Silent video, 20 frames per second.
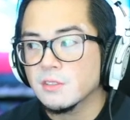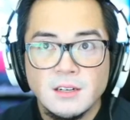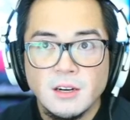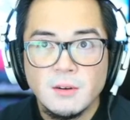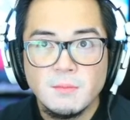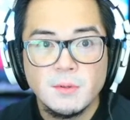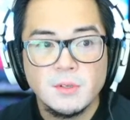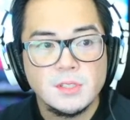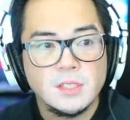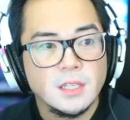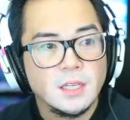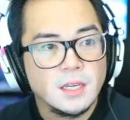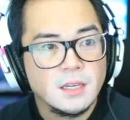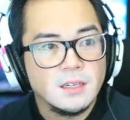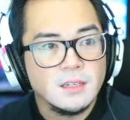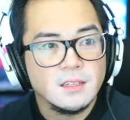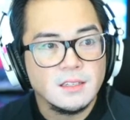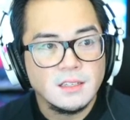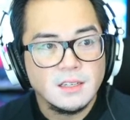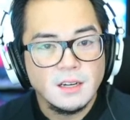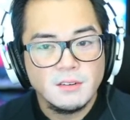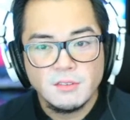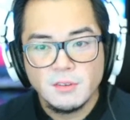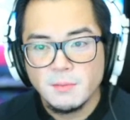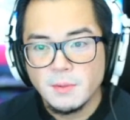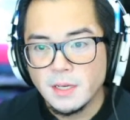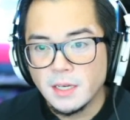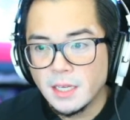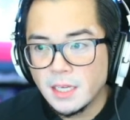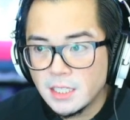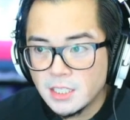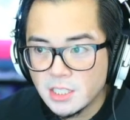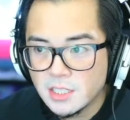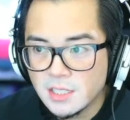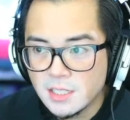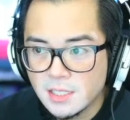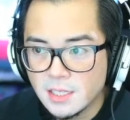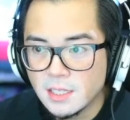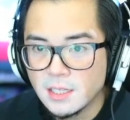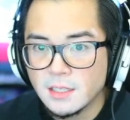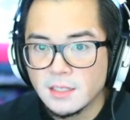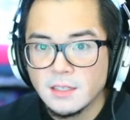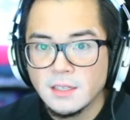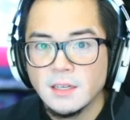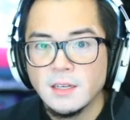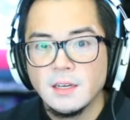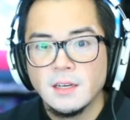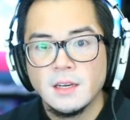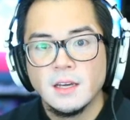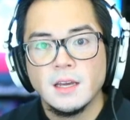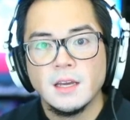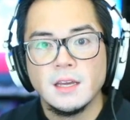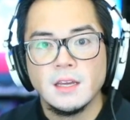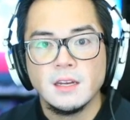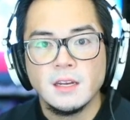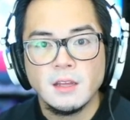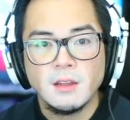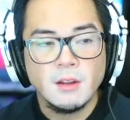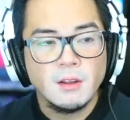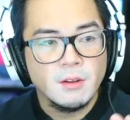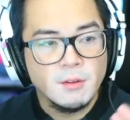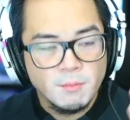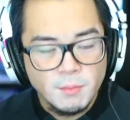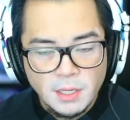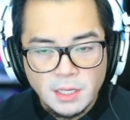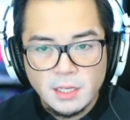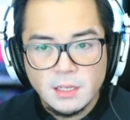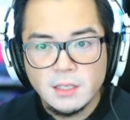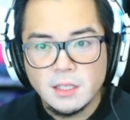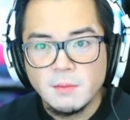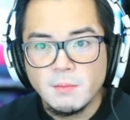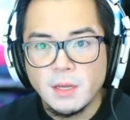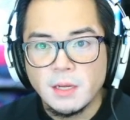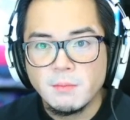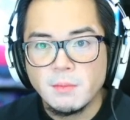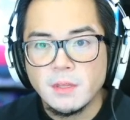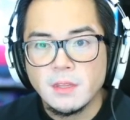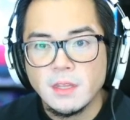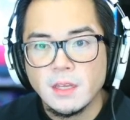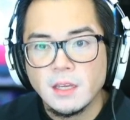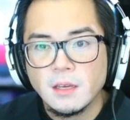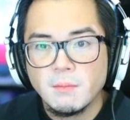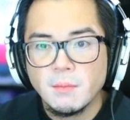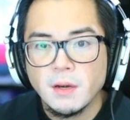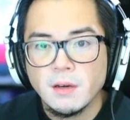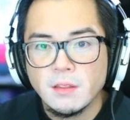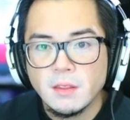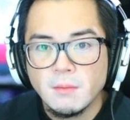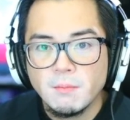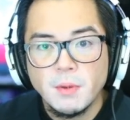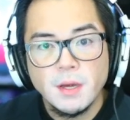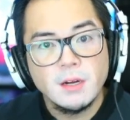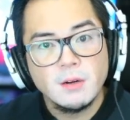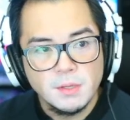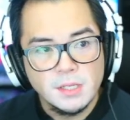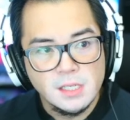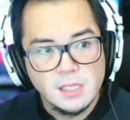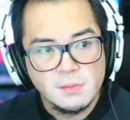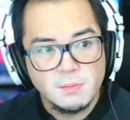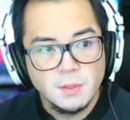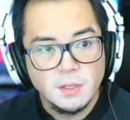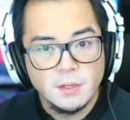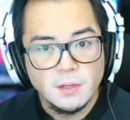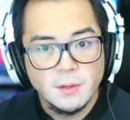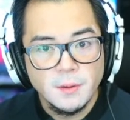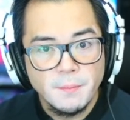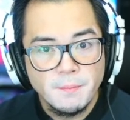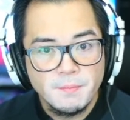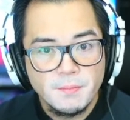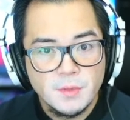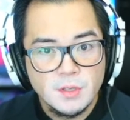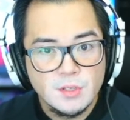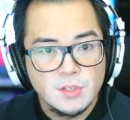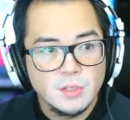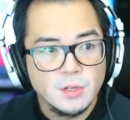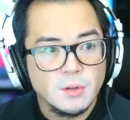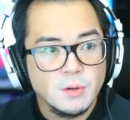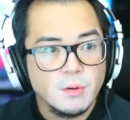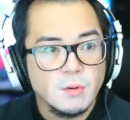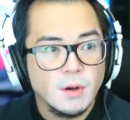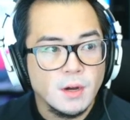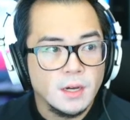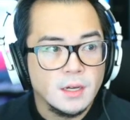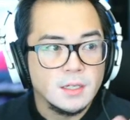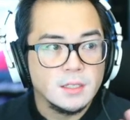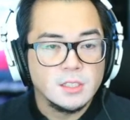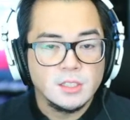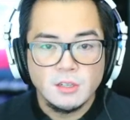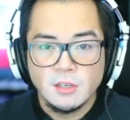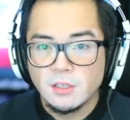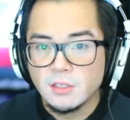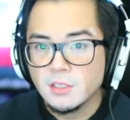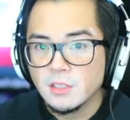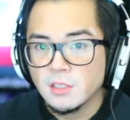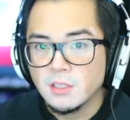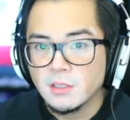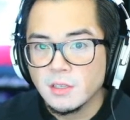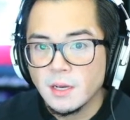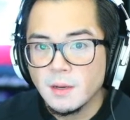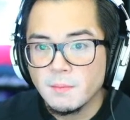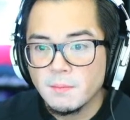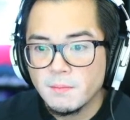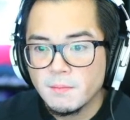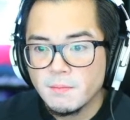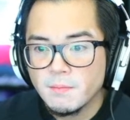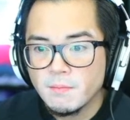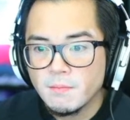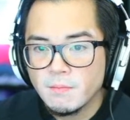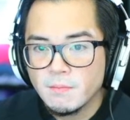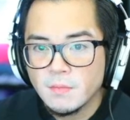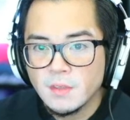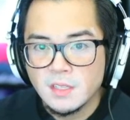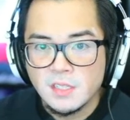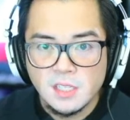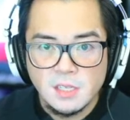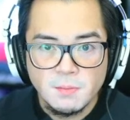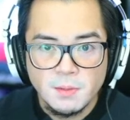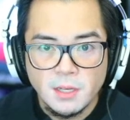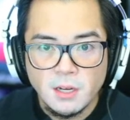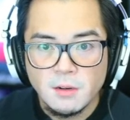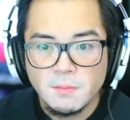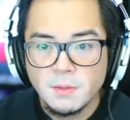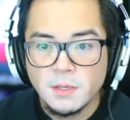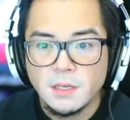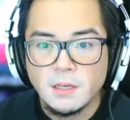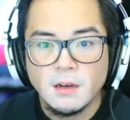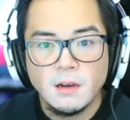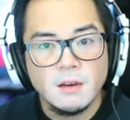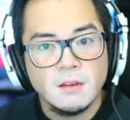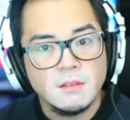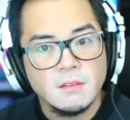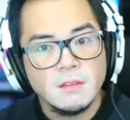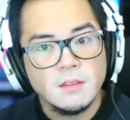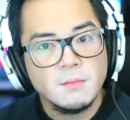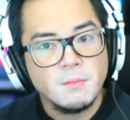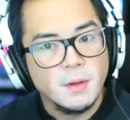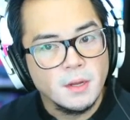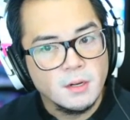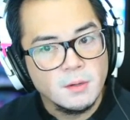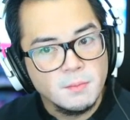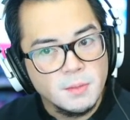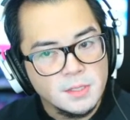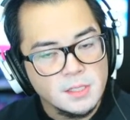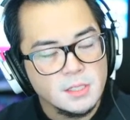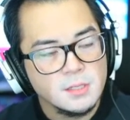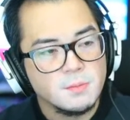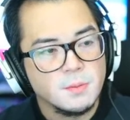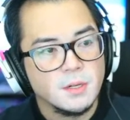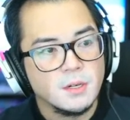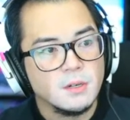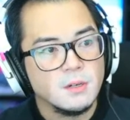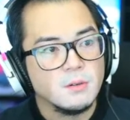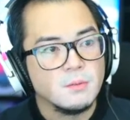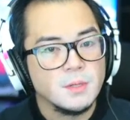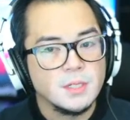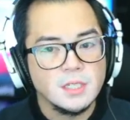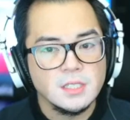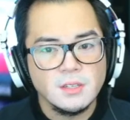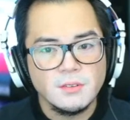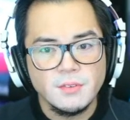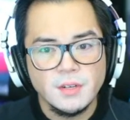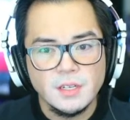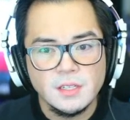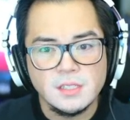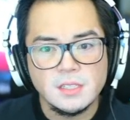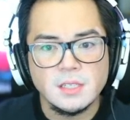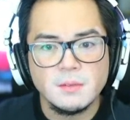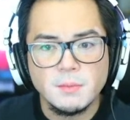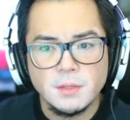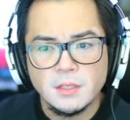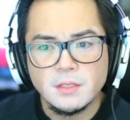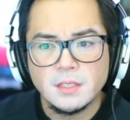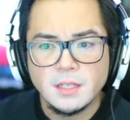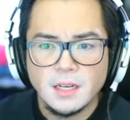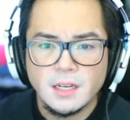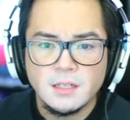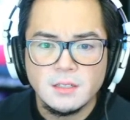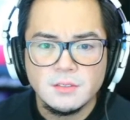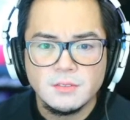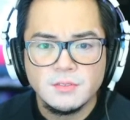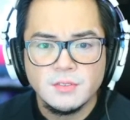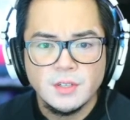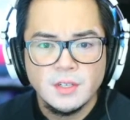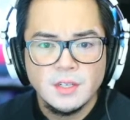almost like a government agency, and it immediately made me think about the Better Business Bureau. So I started to look up the CBRB on the Better Business Bureau, which is a very similar kind of